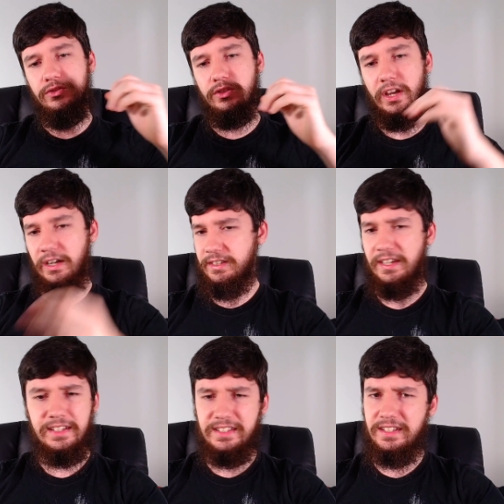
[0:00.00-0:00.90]
uh,
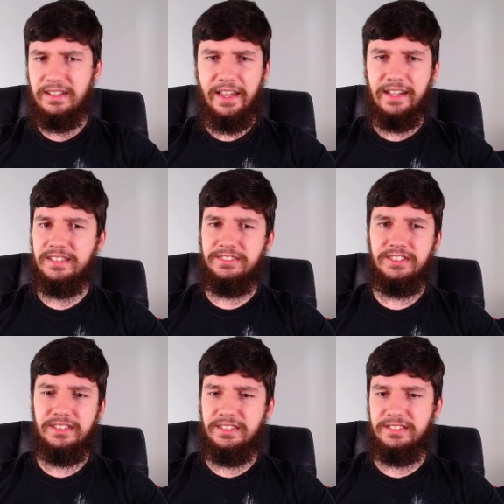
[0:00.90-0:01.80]
KDE,
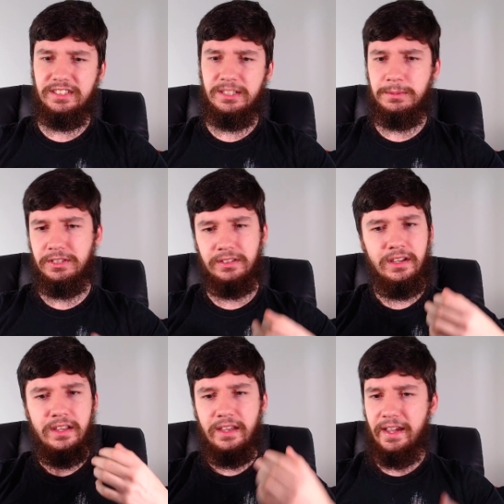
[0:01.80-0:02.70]
XFCE, Cinnamon,
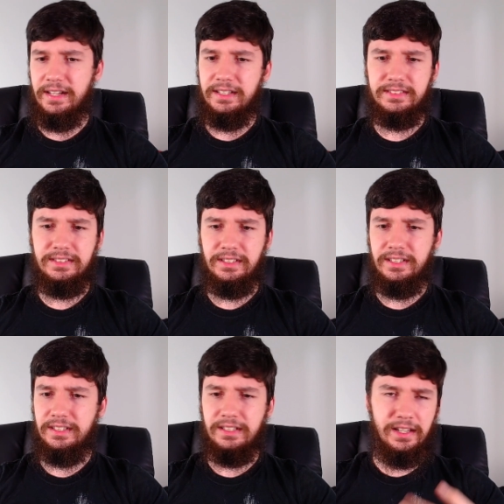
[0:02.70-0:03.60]

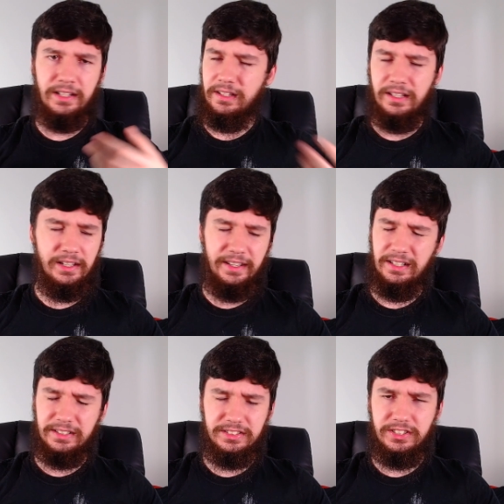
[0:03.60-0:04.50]
LXDE, L, uh,
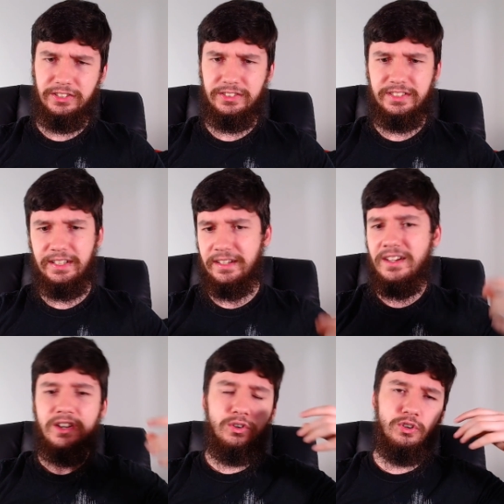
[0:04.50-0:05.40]
LXQT,
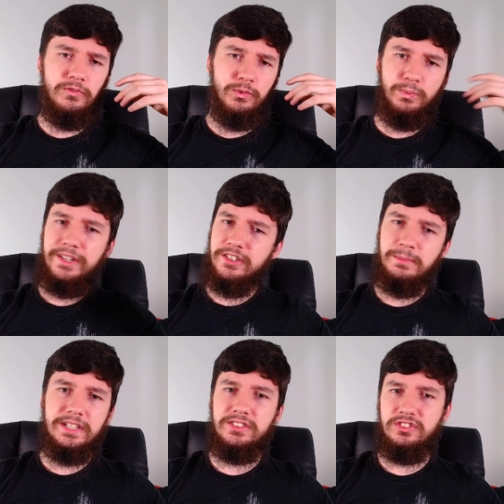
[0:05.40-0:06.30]
or for window
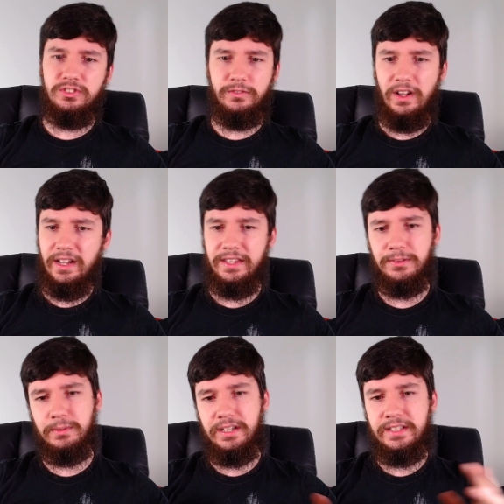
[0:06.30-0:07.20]
managers, you have
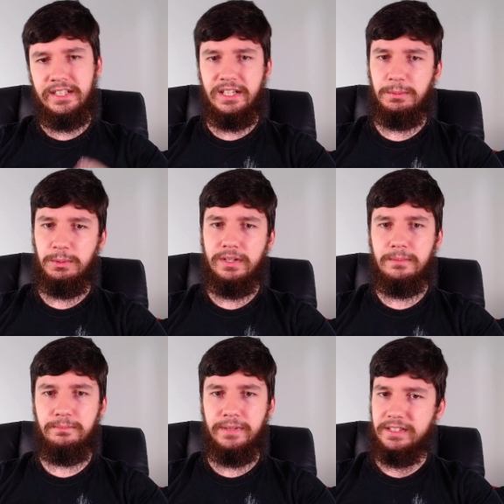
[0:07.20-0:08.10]
i3,
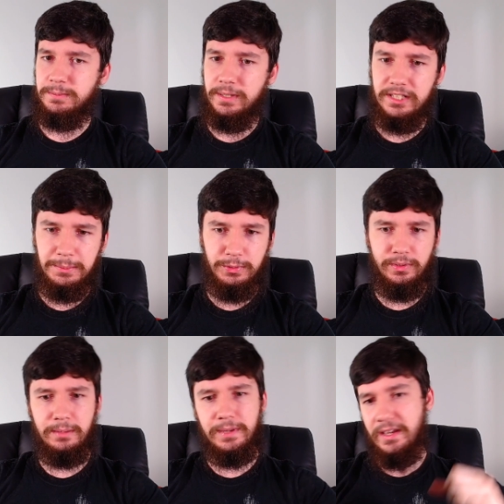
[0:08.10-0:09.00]
DWM,
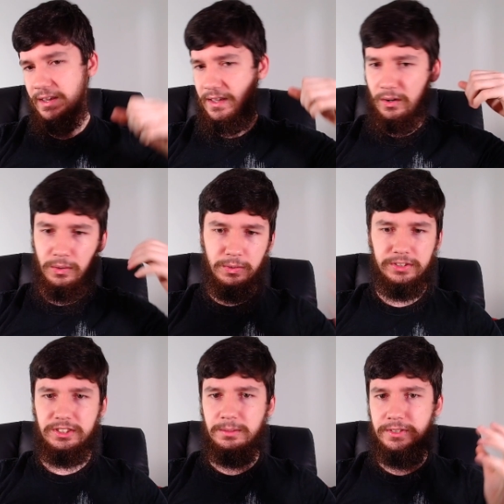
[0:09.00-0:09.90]
BSPWM,
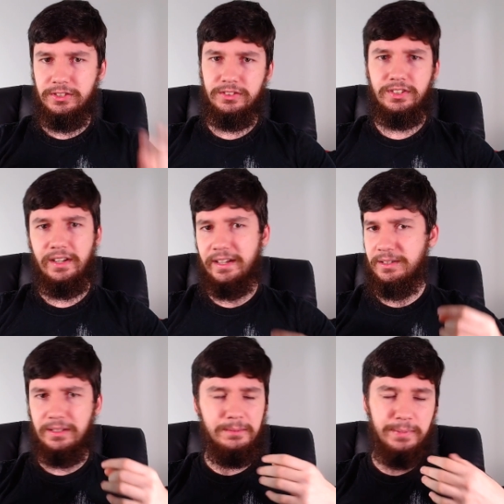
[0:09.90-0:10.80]
Awesome,
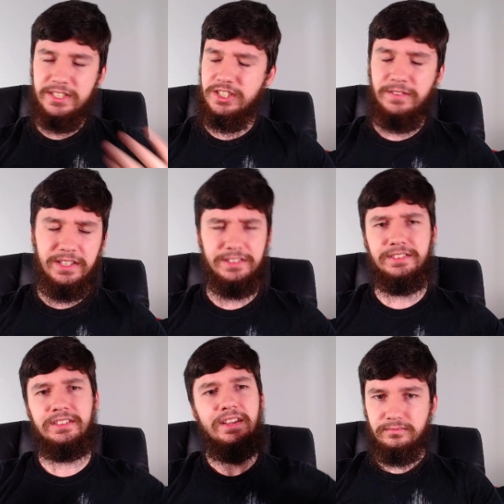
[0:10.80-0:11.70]
Qtile, and a bunch of
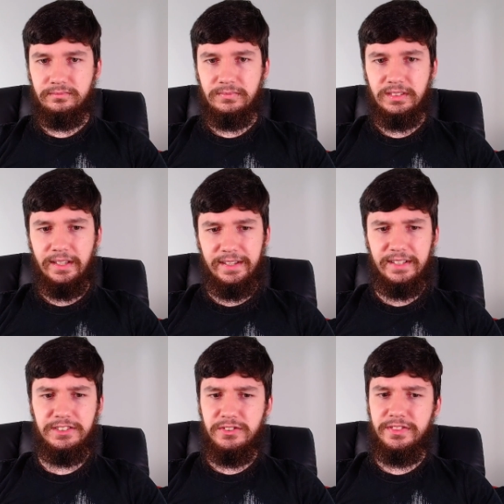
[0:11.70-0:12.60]
others. And I
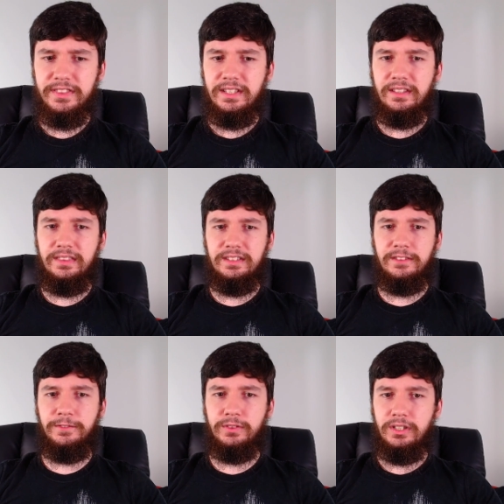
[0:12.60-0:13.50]
don't think that for a